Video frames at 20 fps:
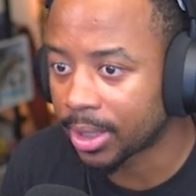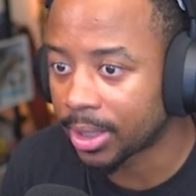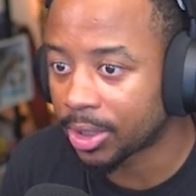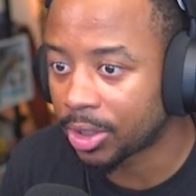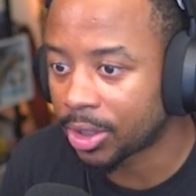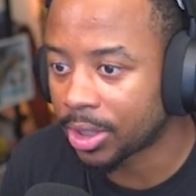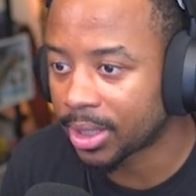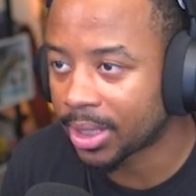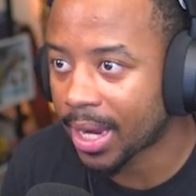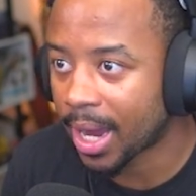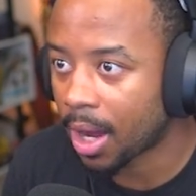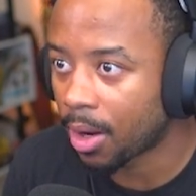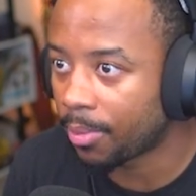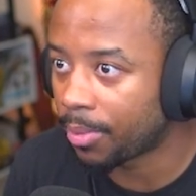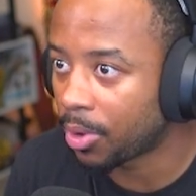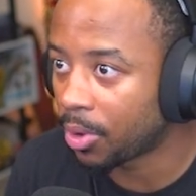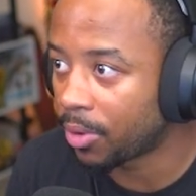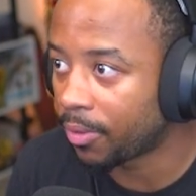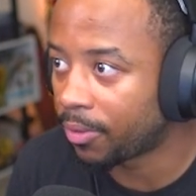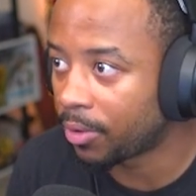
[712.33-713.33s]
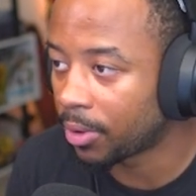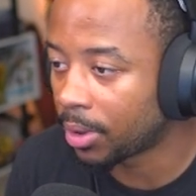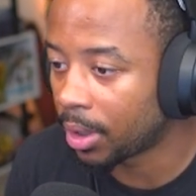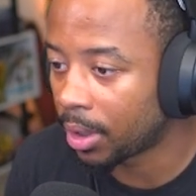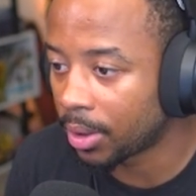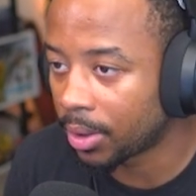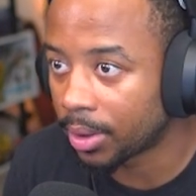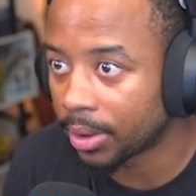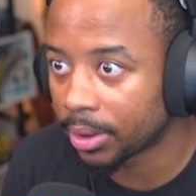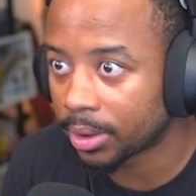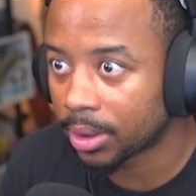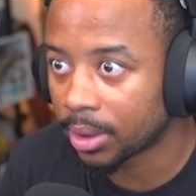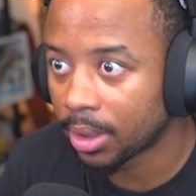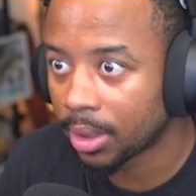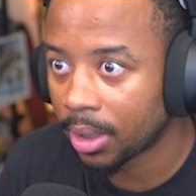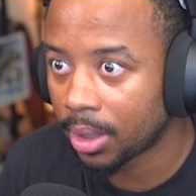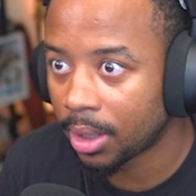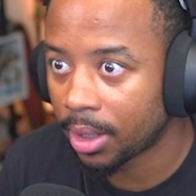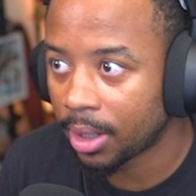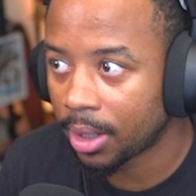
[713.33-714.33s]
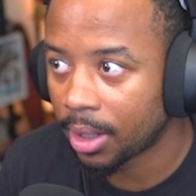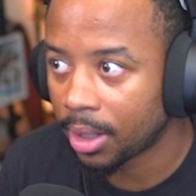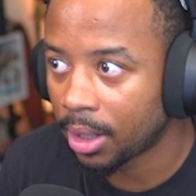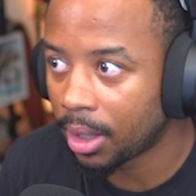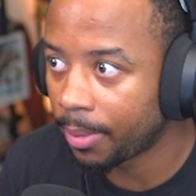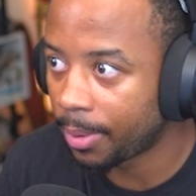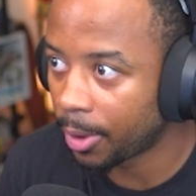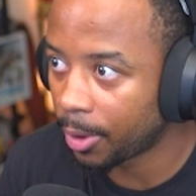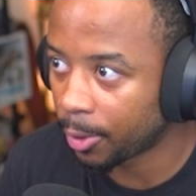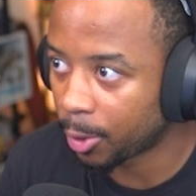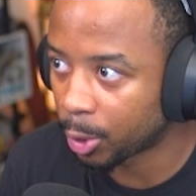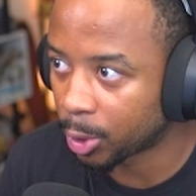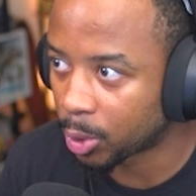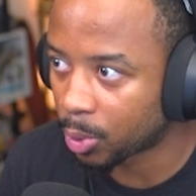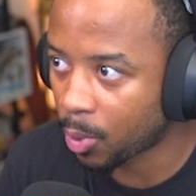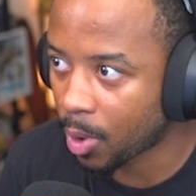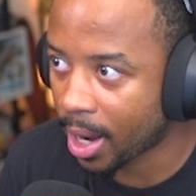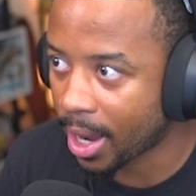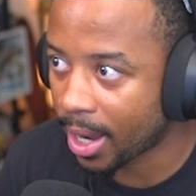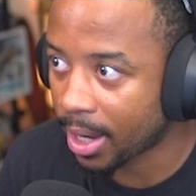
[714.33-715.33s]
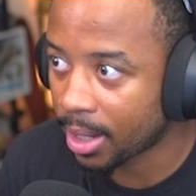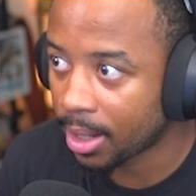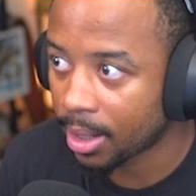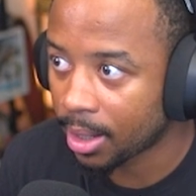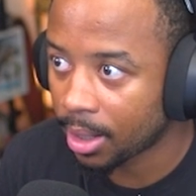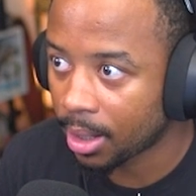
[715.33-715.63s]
is just how beautiful it looks. The Pilgrim's Way.